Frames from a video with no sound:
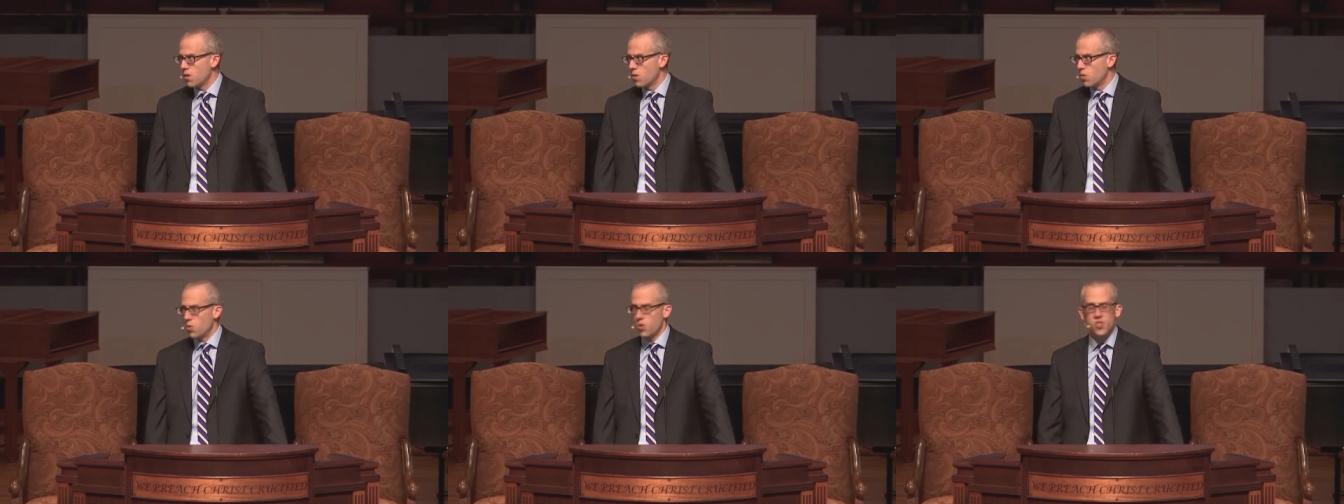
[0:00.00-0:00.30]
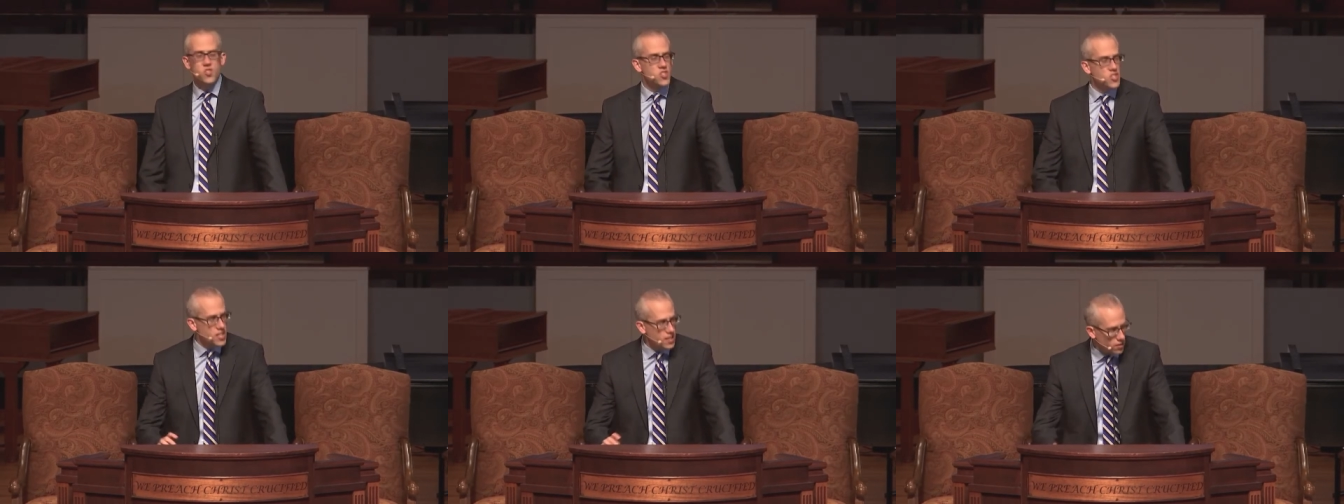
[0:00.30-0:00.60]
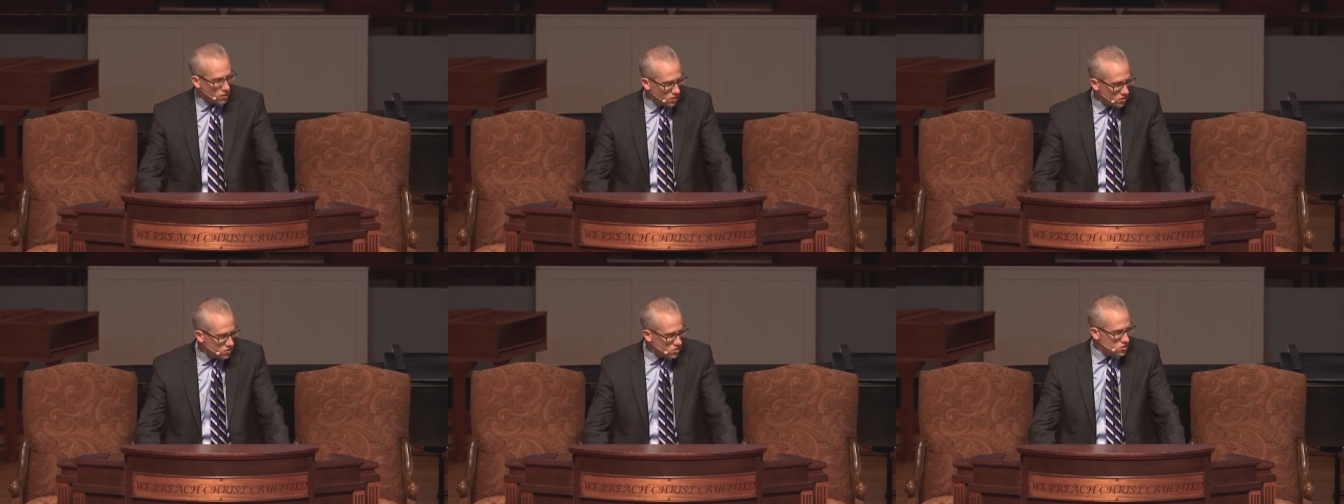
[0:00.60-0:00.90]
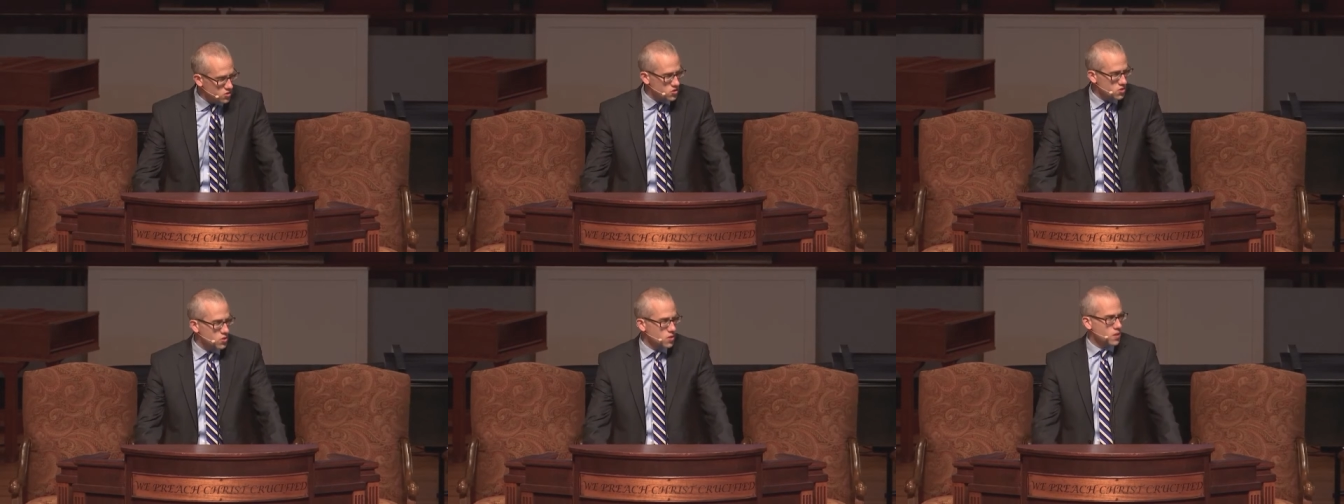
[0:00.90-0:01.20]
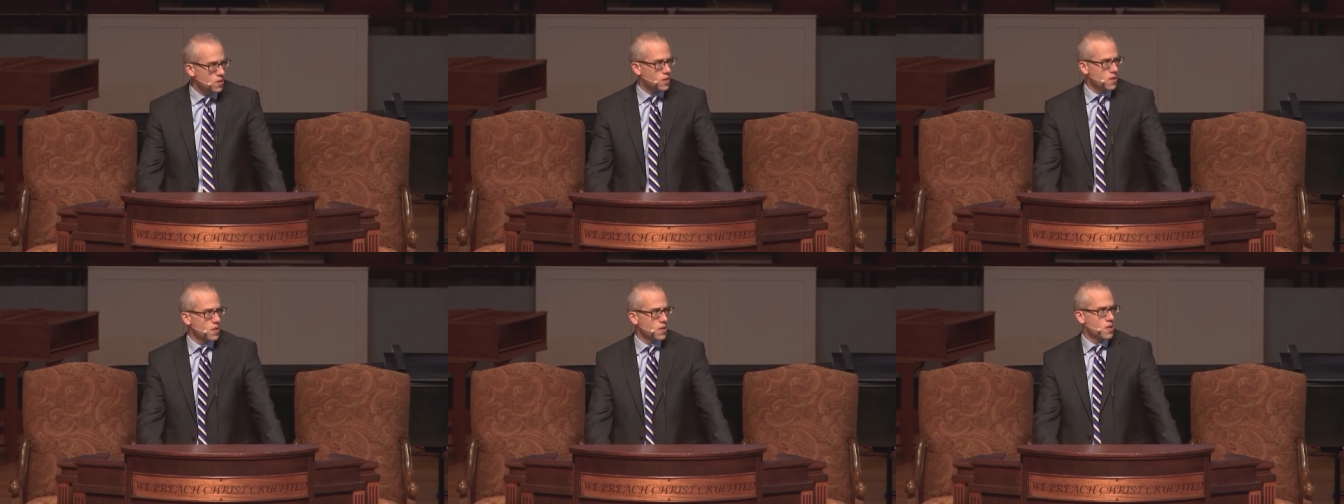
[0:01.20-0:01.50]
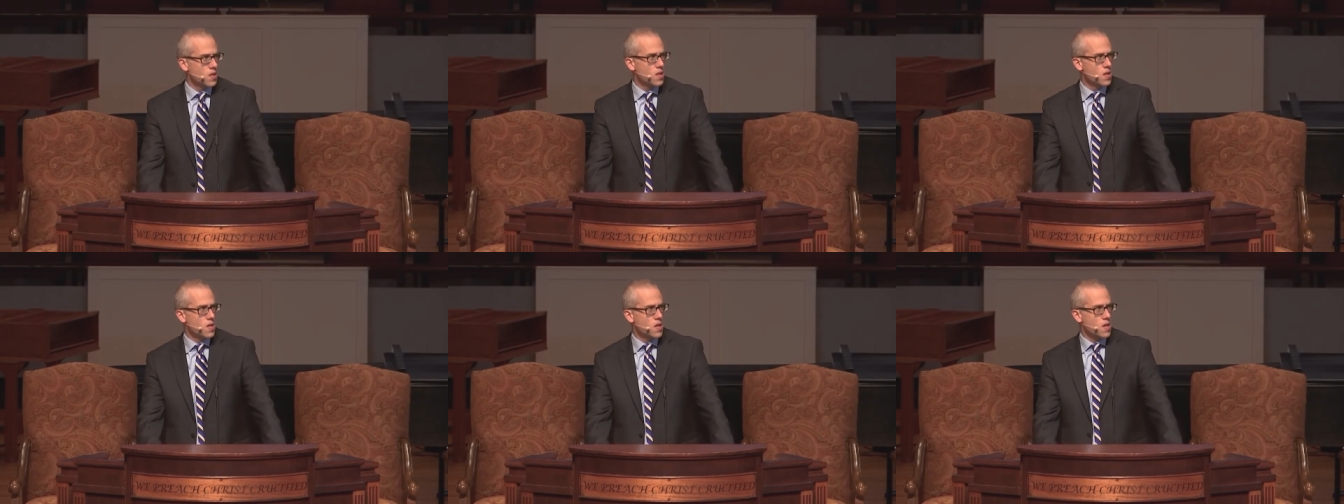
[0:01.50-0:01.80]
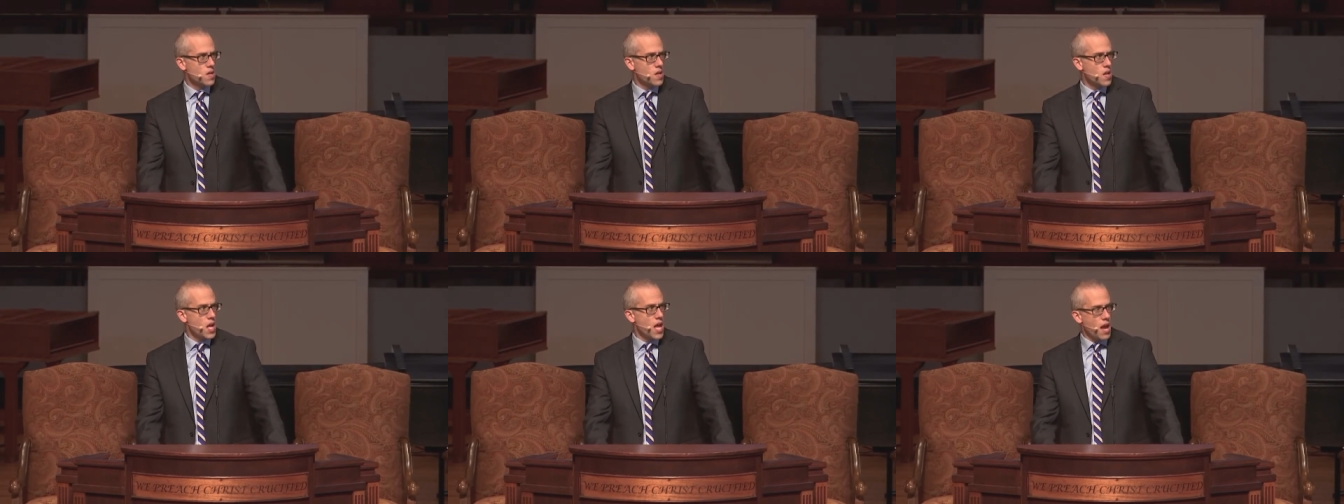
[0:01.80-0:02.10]
We're sinners.
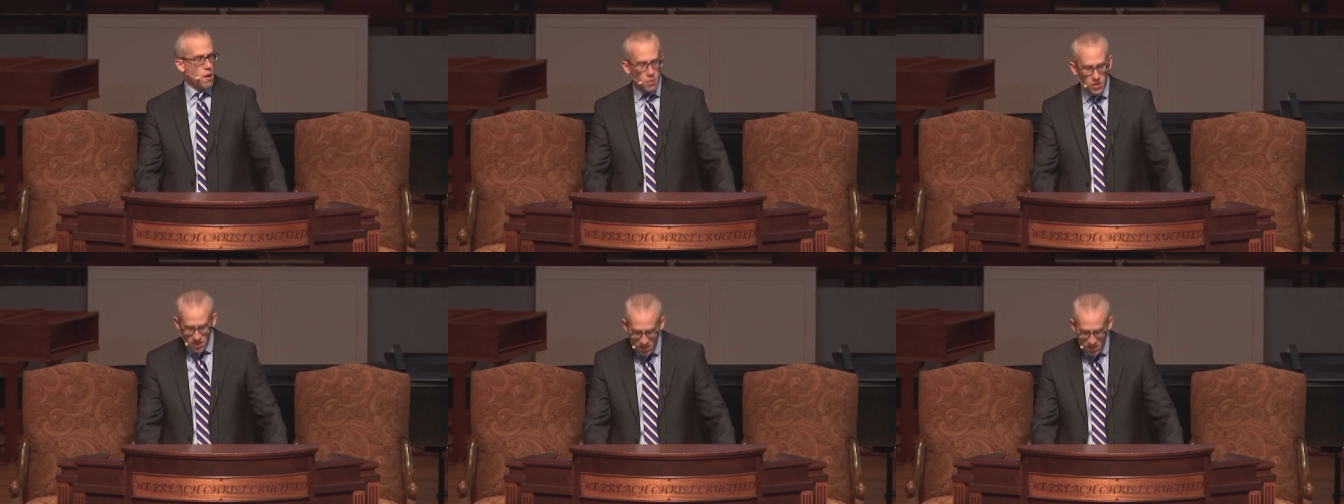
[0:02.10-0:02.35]
And we